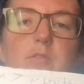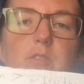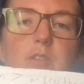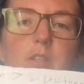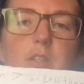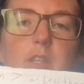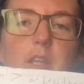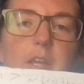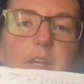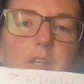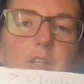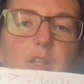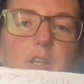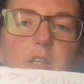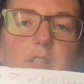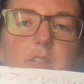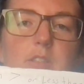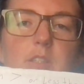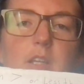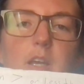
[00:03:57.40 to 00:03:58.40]
for like
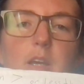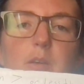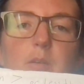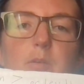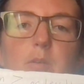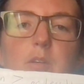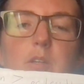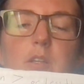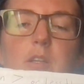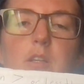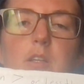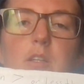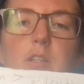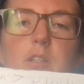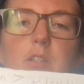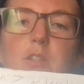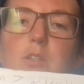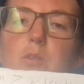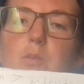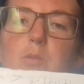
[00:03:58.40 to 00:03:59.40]
Grace I would
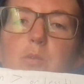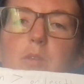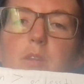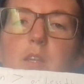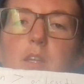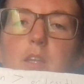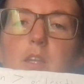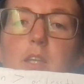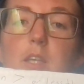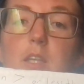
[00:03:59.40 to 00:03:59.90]
do the